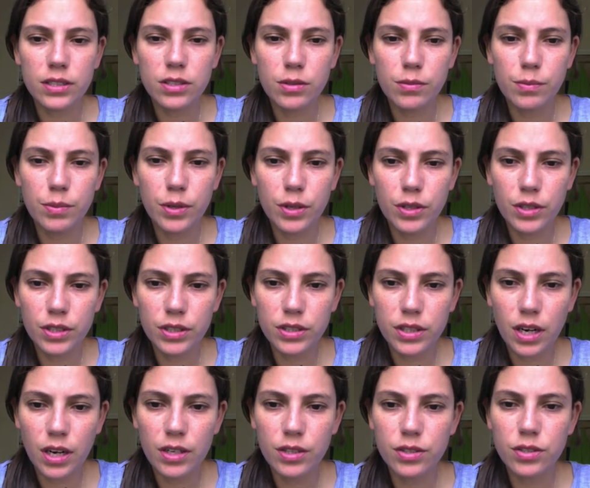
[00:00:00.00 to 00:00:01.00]
computers
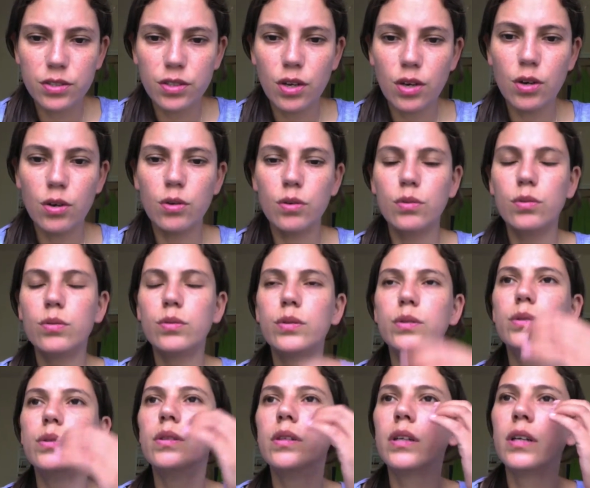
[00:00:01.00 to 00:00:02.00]
are so
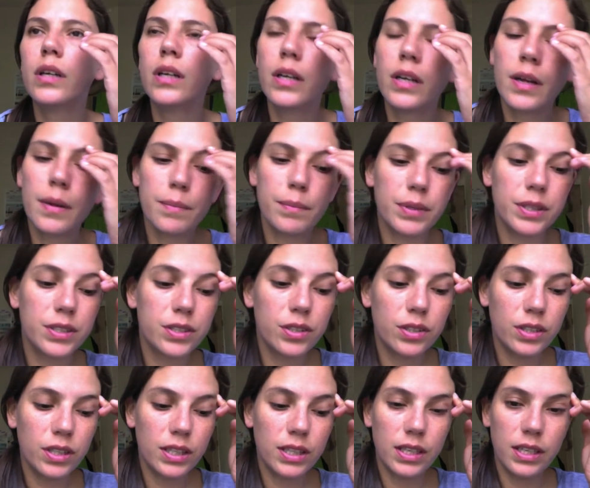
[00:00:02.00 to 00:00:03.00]

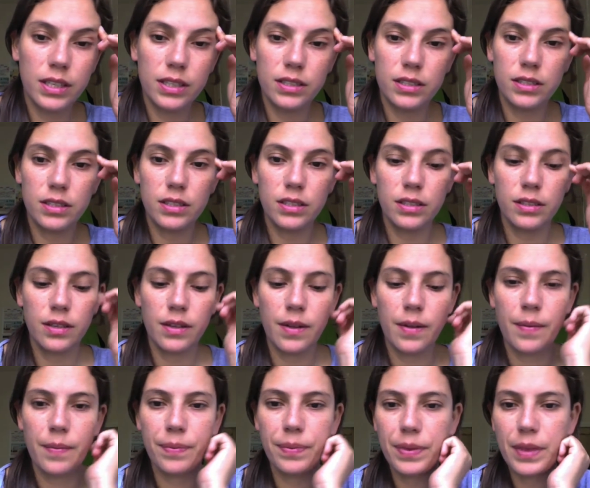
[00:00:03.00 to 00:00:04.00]
personalized
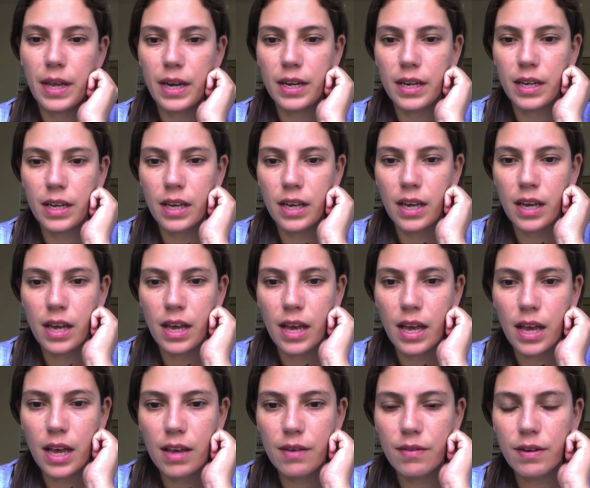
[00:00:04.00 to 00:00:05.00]
that
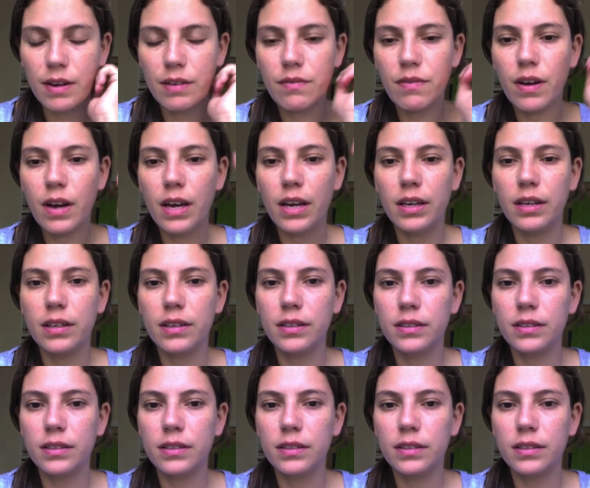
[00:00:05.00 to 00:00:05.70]
even if I